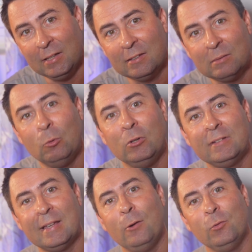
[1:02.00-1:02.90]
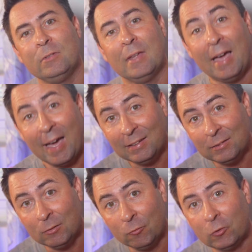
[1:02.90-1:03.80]
in smaller towns and
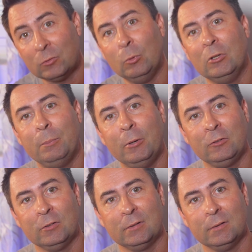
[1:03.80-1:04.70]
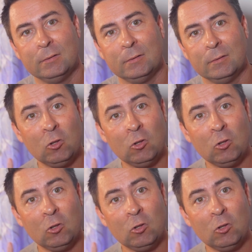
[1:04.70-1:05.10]
for smaller purchases.